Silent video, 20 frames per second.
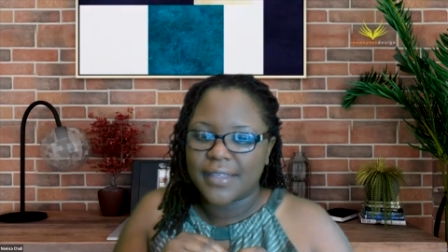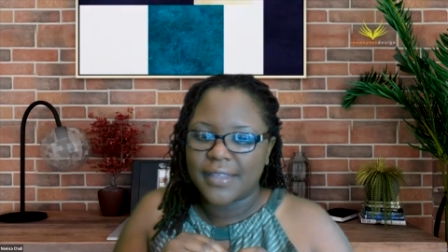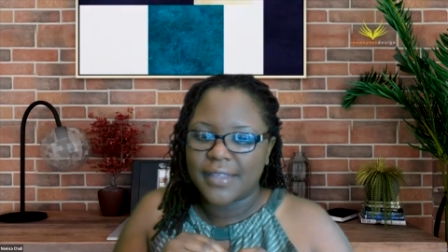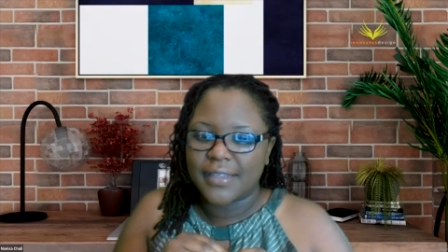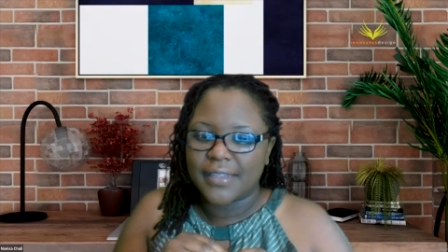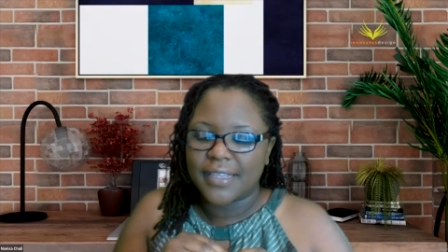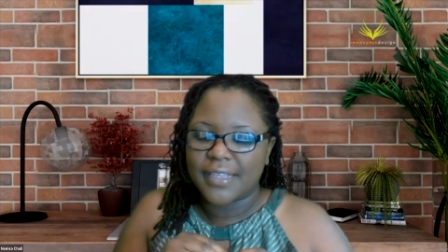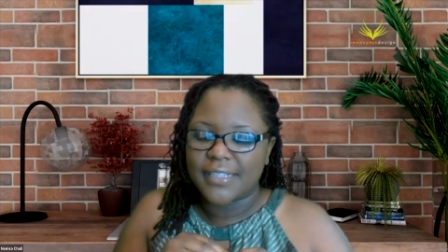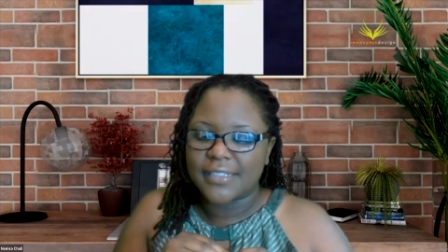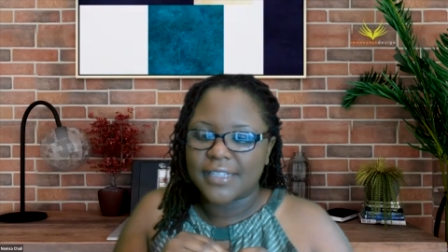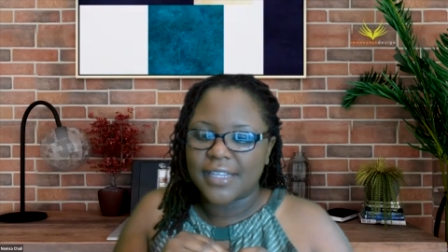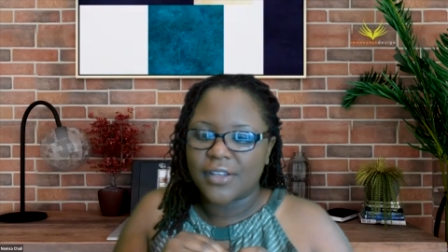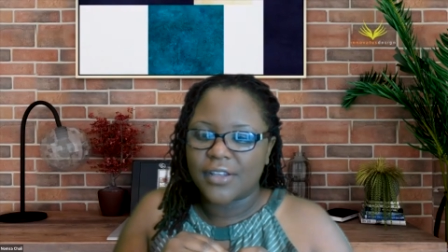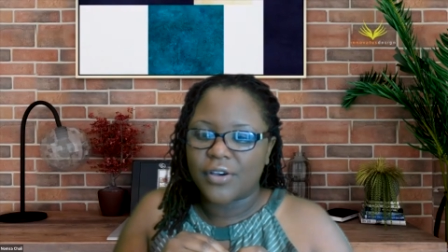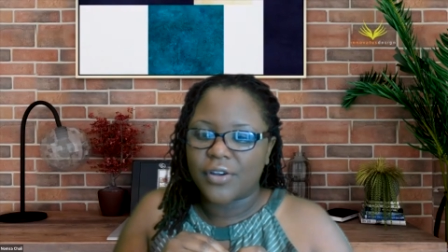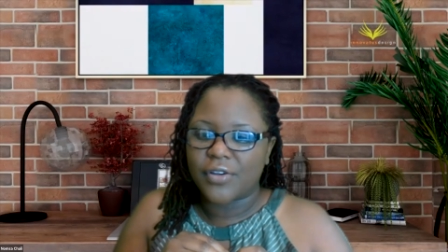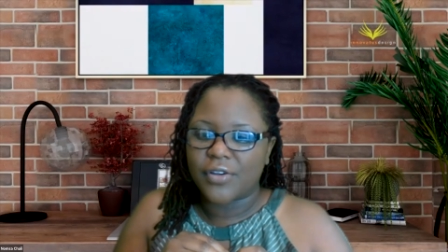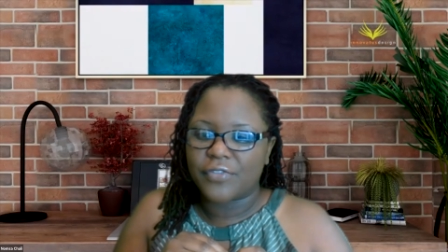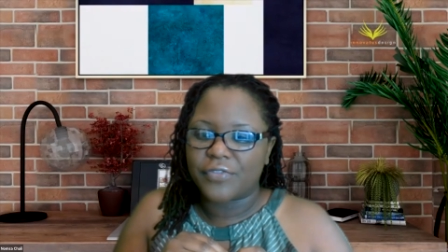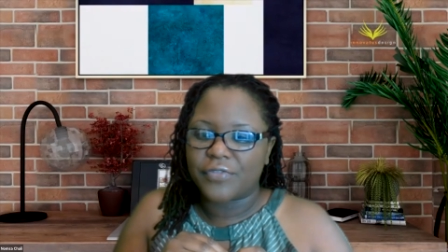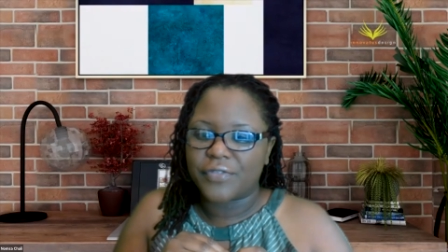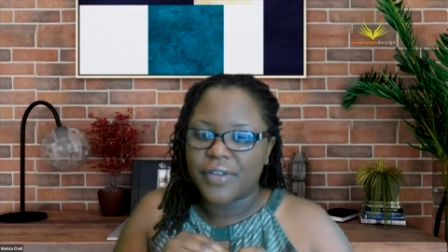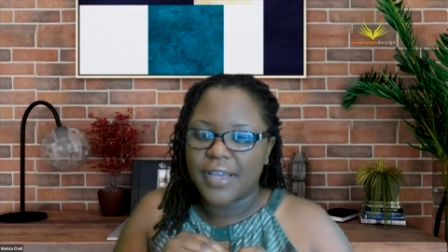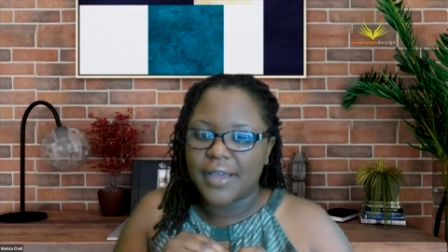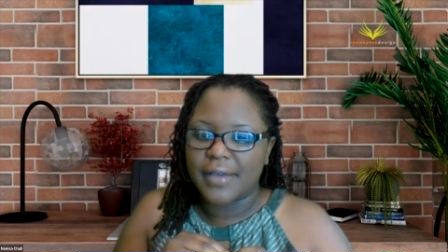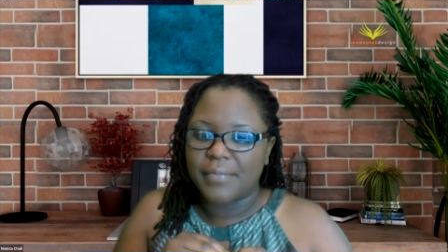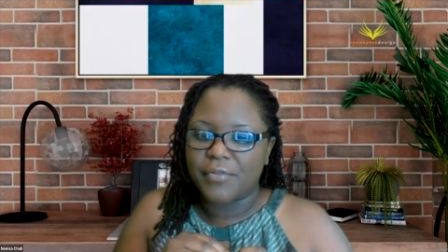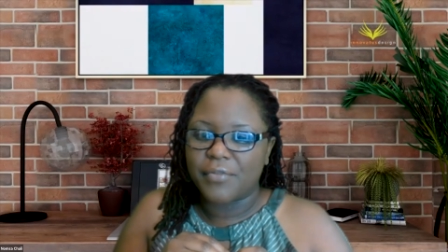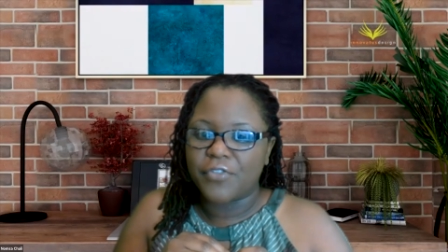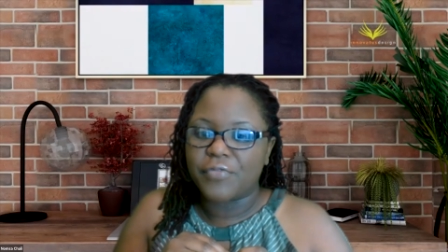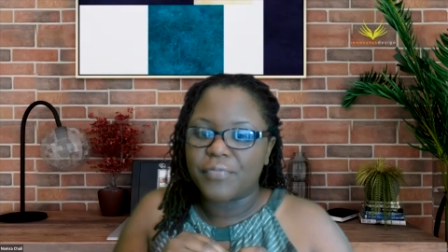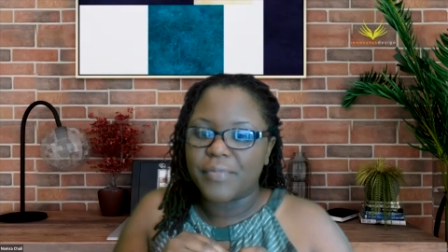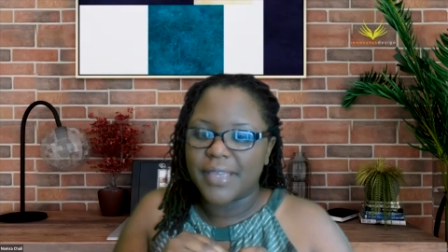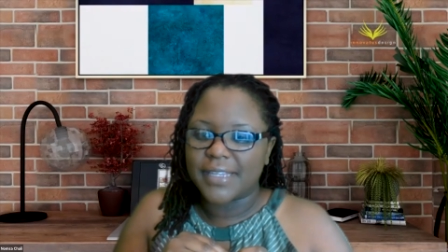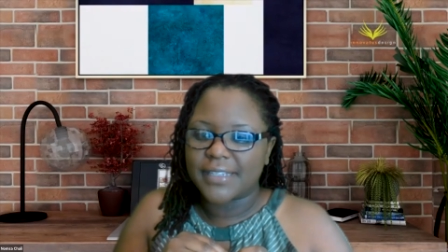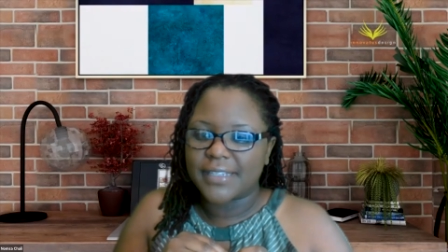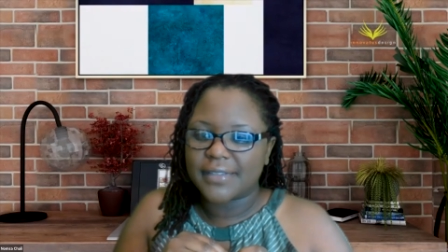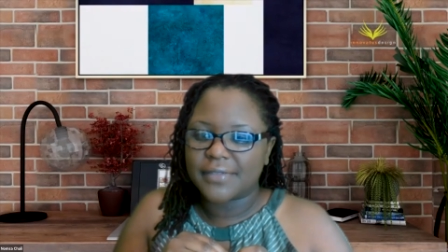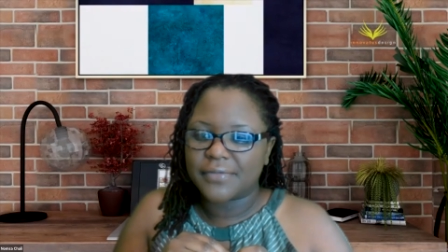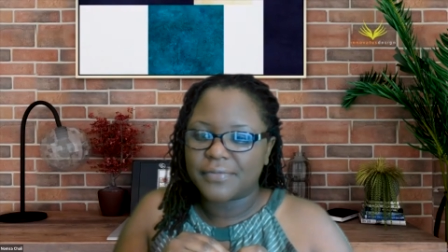There's a lot of
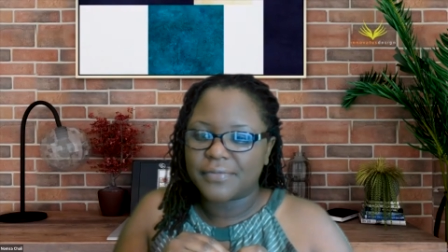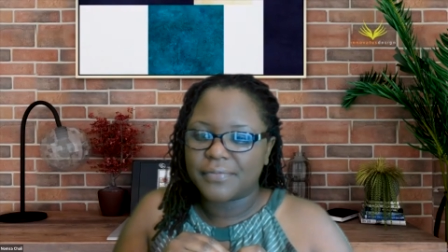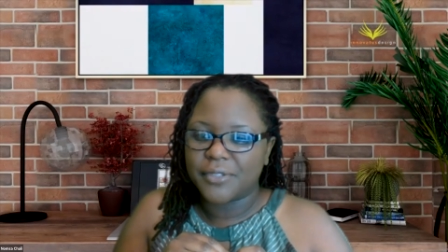movement,